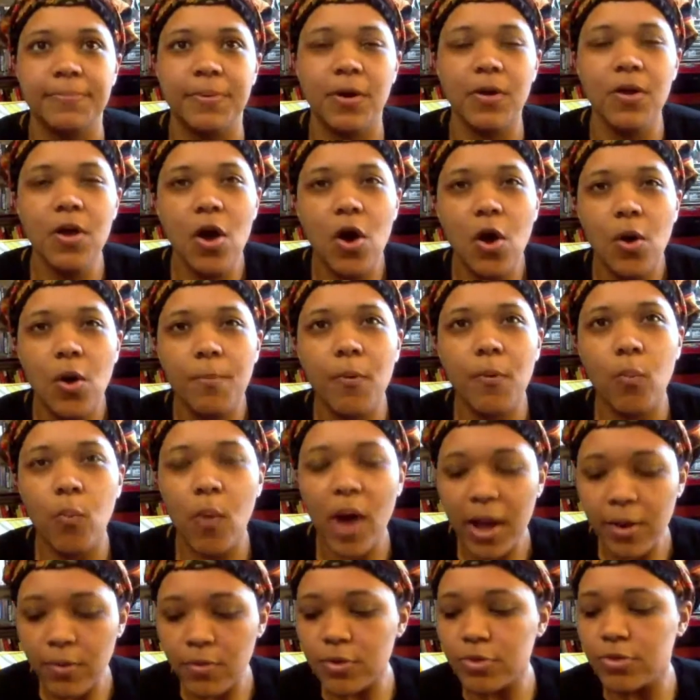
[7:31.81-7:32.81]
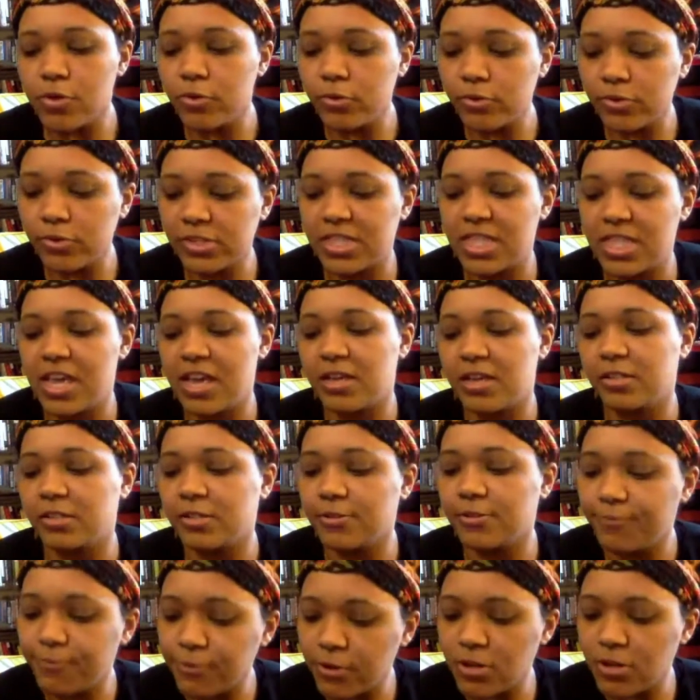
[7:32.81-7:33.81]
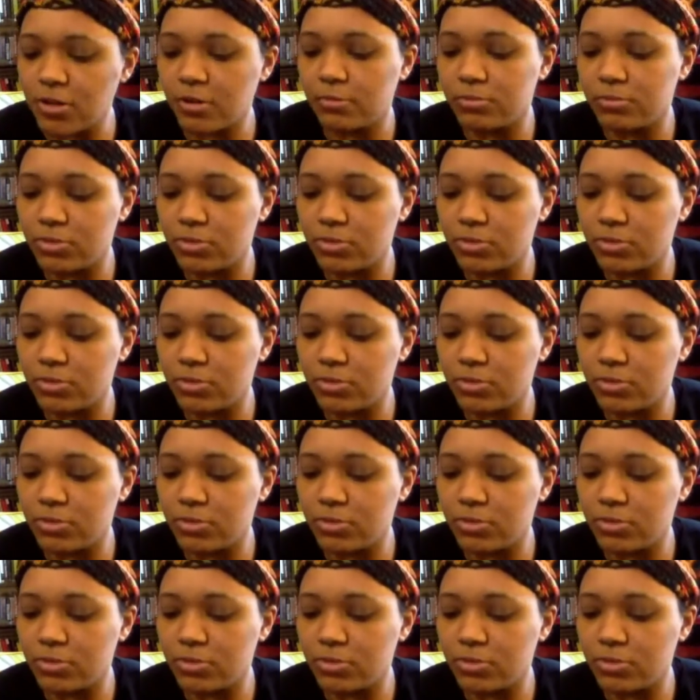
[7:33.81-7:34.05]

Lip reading: but why were those things, freedom,